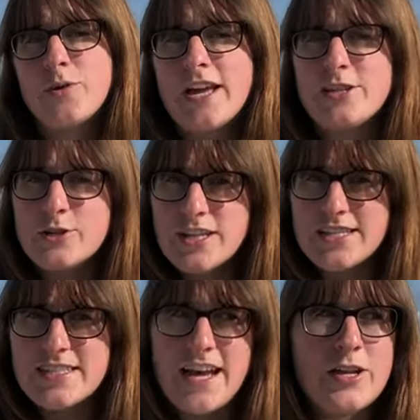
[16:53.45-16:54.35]
and you can
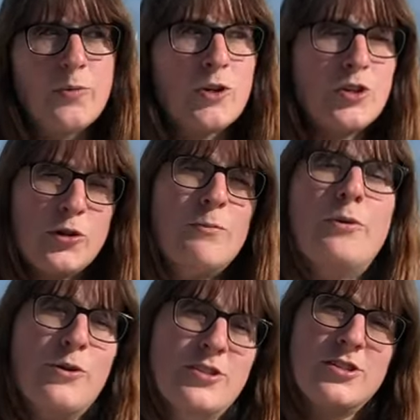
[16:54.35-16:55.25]
decide what your
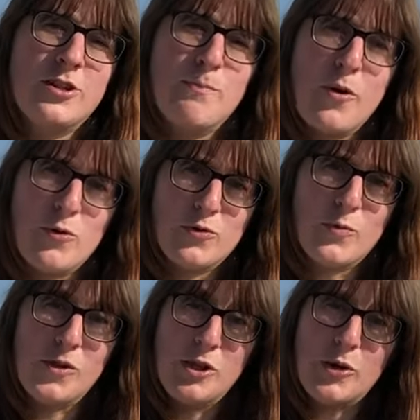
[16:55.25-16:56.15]
personal boat
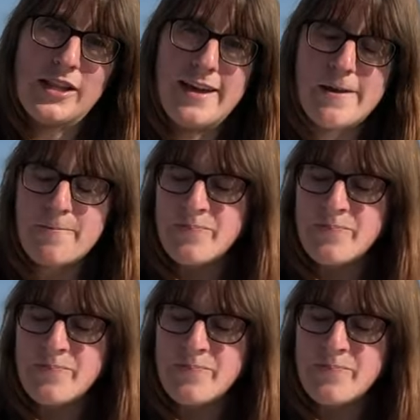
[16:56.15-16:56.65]
will look like.